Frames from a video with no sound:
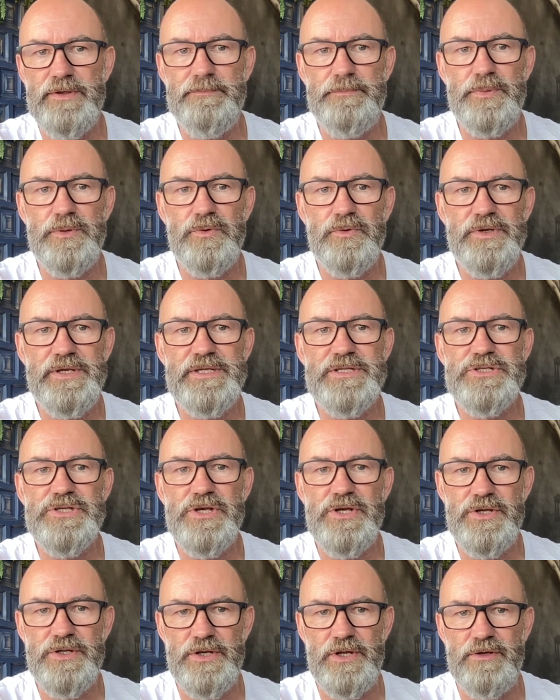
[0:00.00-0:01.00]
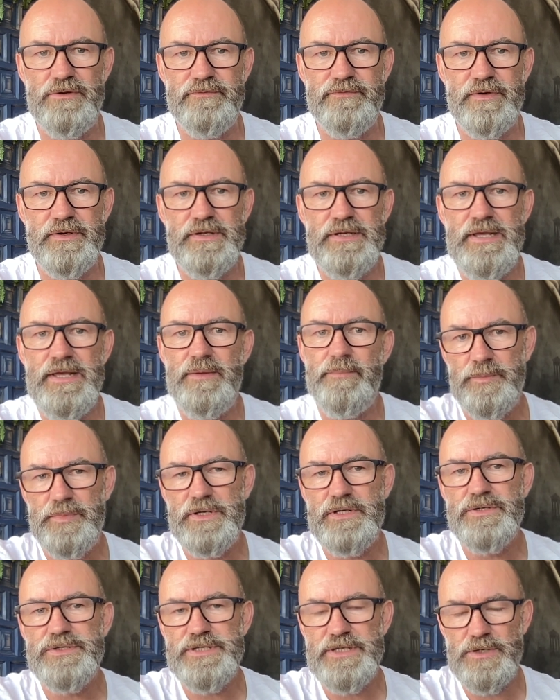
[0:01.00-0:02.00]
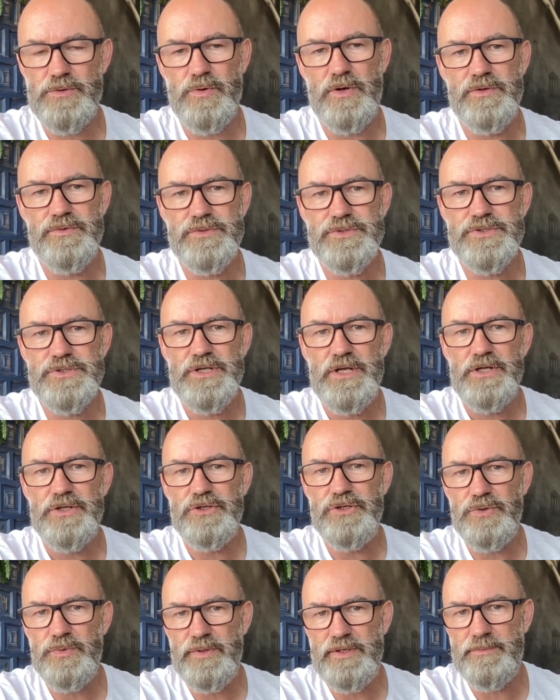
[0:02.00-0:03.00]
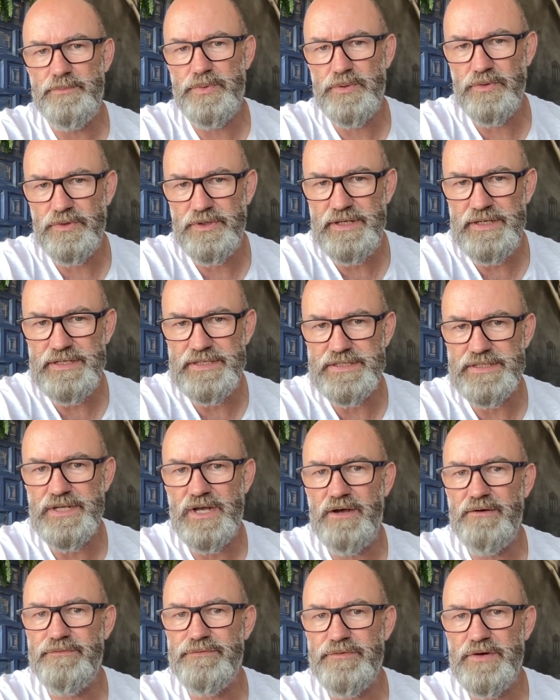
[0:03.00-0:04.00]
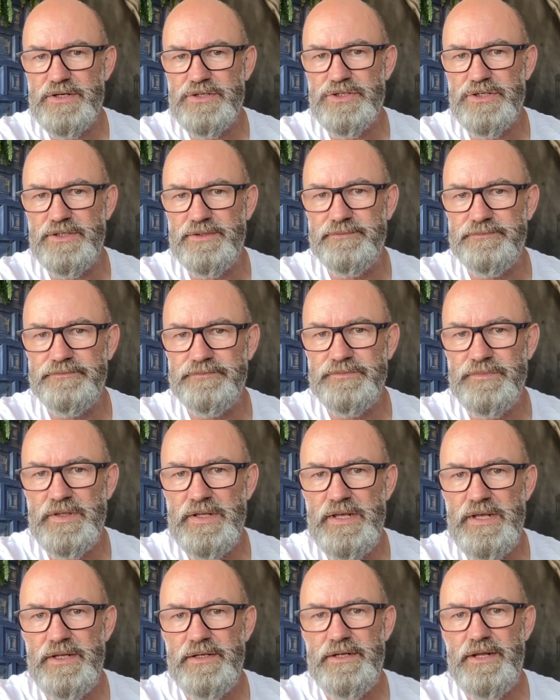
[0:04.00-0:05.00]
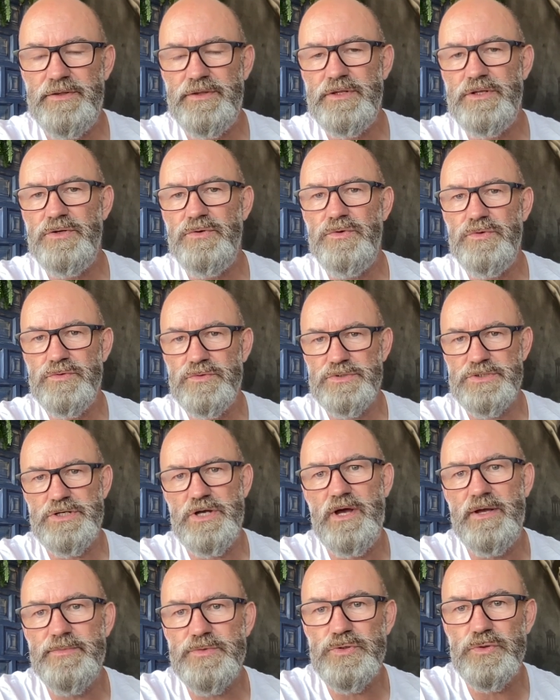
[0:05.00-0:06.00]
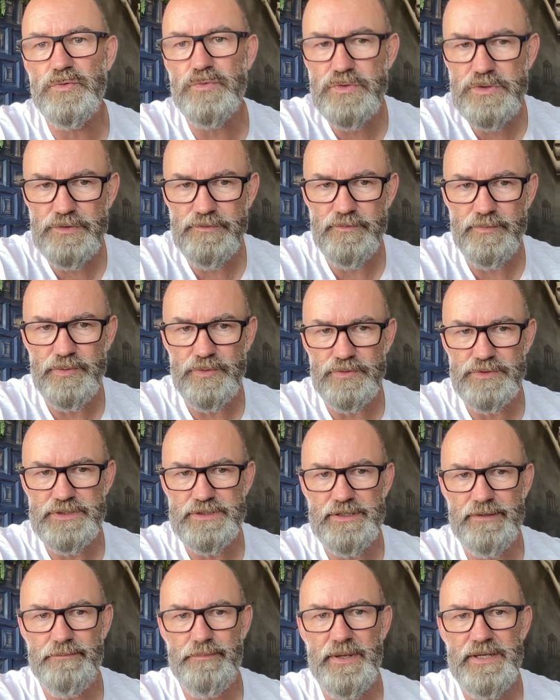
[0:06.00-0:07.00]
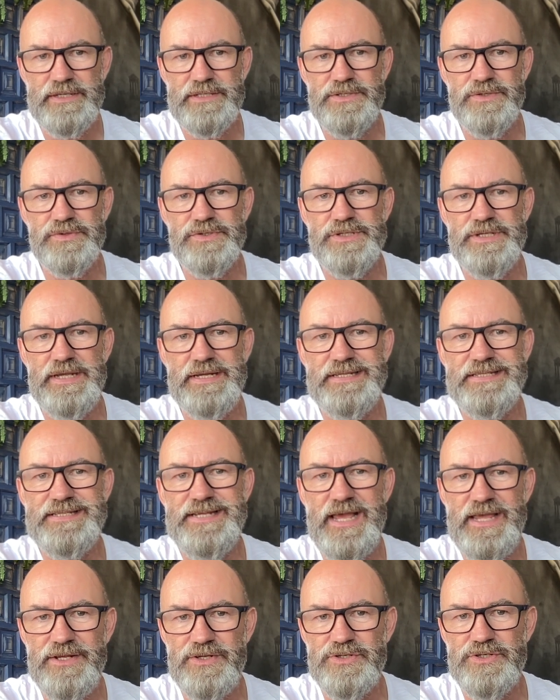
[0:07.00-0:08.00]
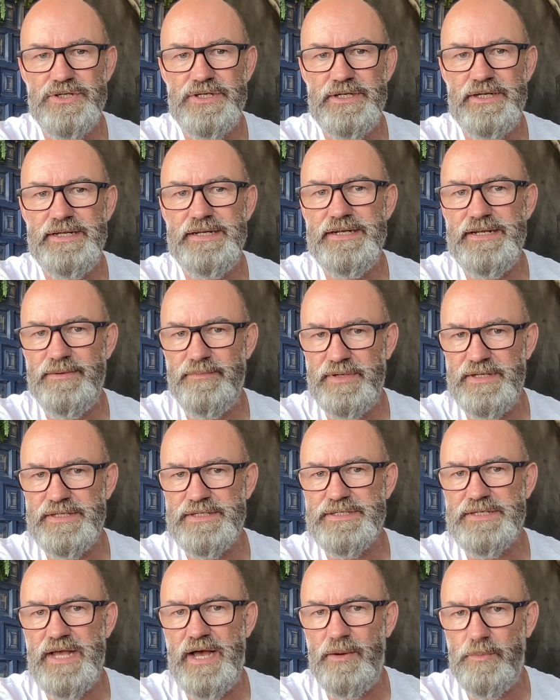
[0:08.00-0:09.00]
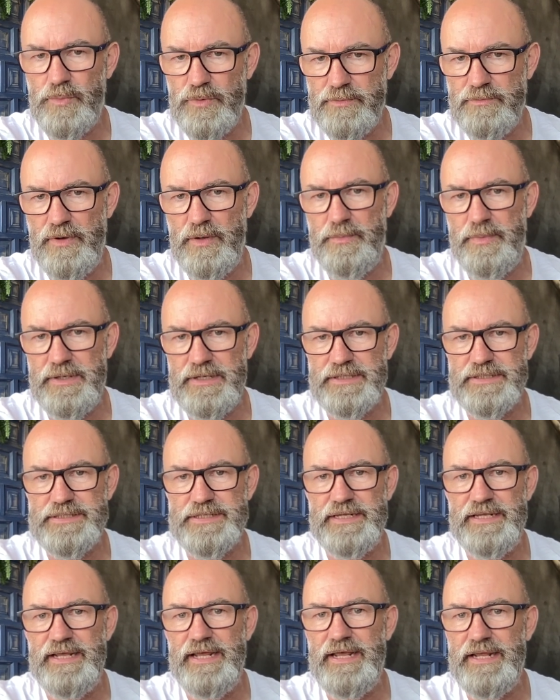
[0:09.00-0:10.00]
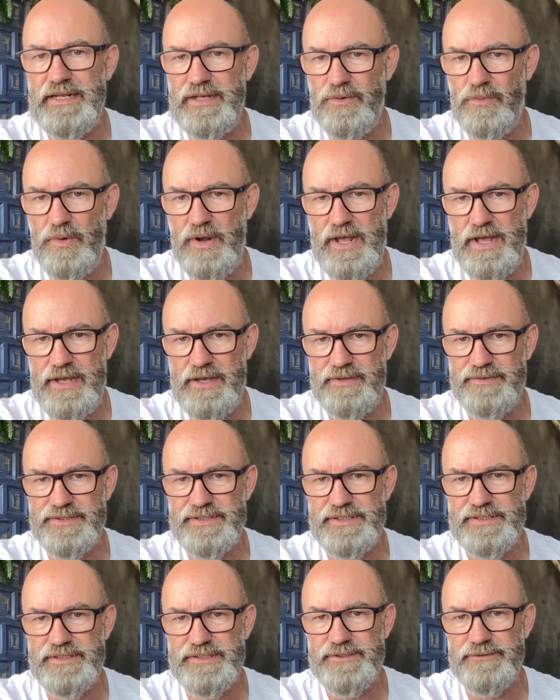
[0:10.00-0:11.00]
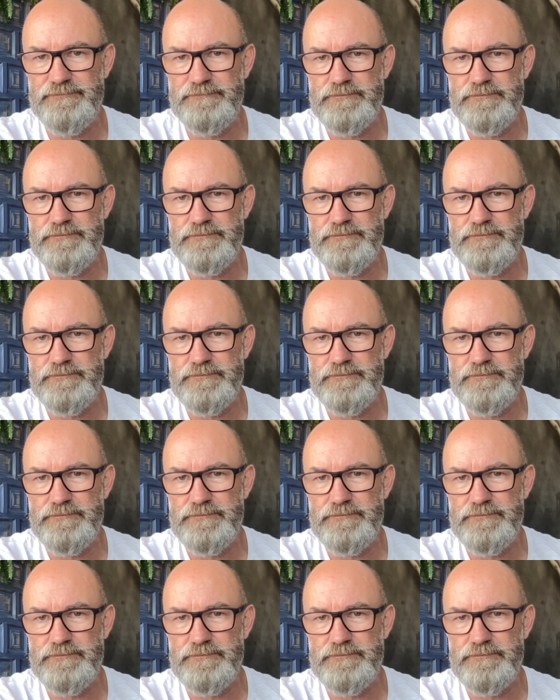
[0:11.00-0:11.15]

employee turnover because, in quotes, newer employees are fresher. Now, the New York Times also reported that Bezos intentionally limits upward mobility in the warehouses.